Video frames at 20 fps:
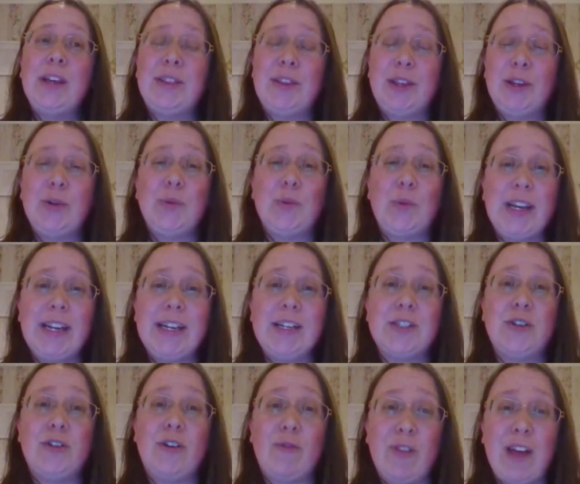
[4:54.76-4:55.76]
their right
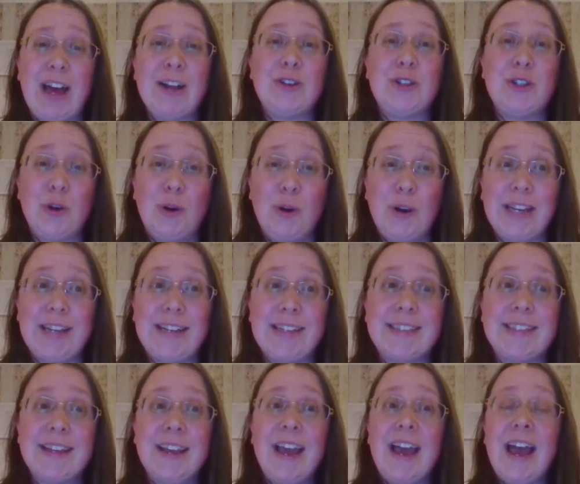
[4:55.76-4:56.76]
of that
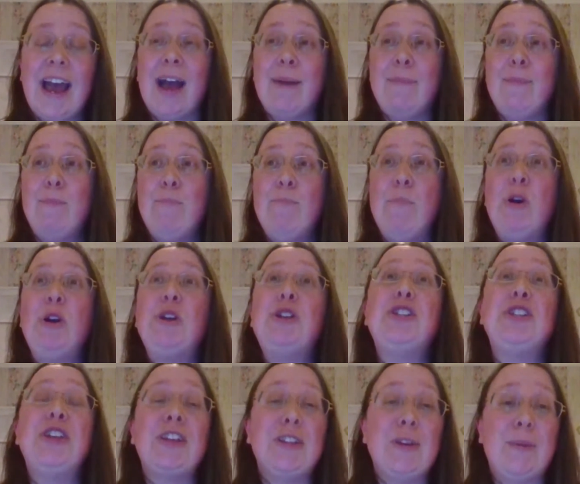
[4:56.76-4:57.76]
choice and
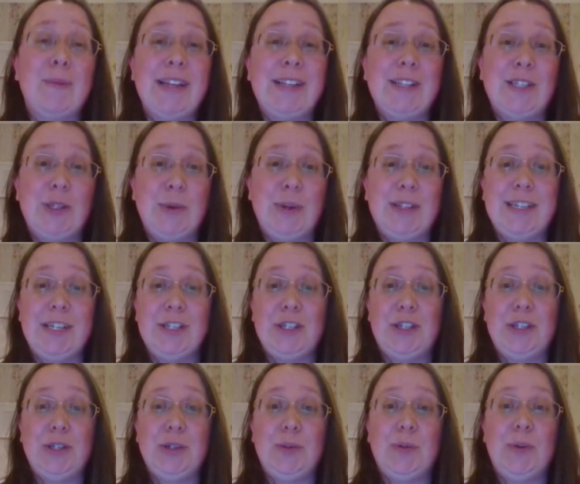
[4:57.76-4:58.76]
pushing them into a
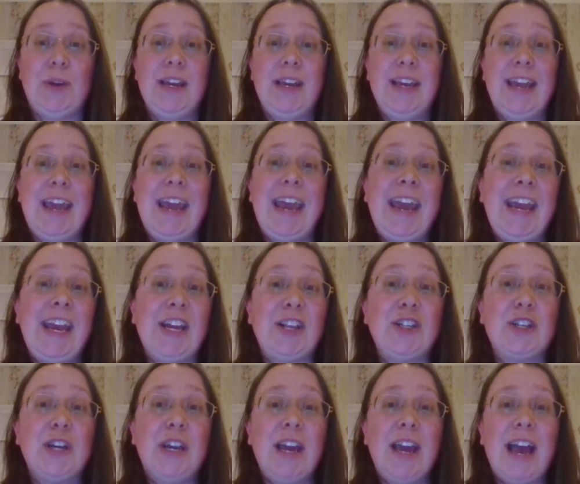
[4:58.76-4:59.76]
digital
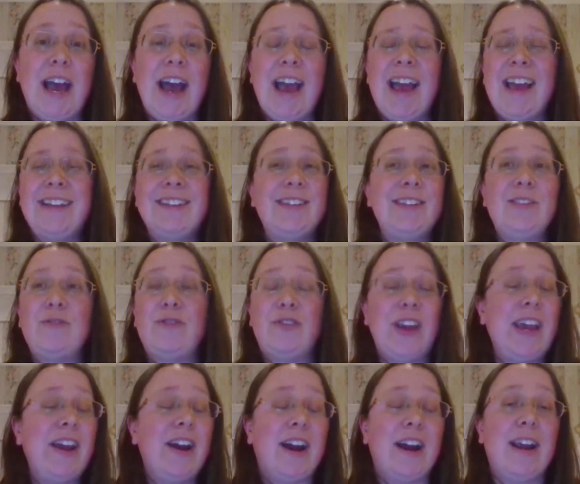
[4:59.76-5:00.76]
age isn't
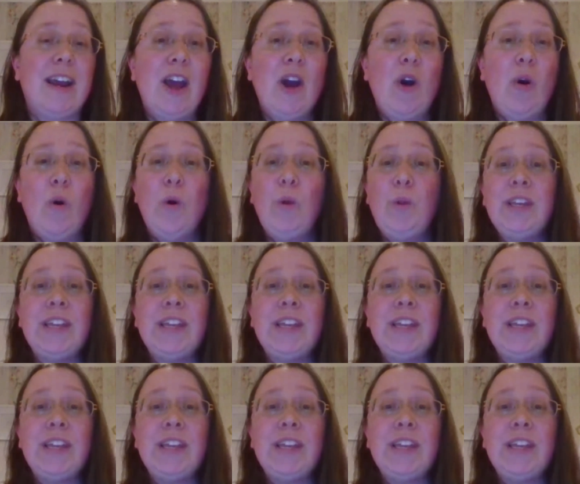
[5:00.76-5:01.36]
fair. Only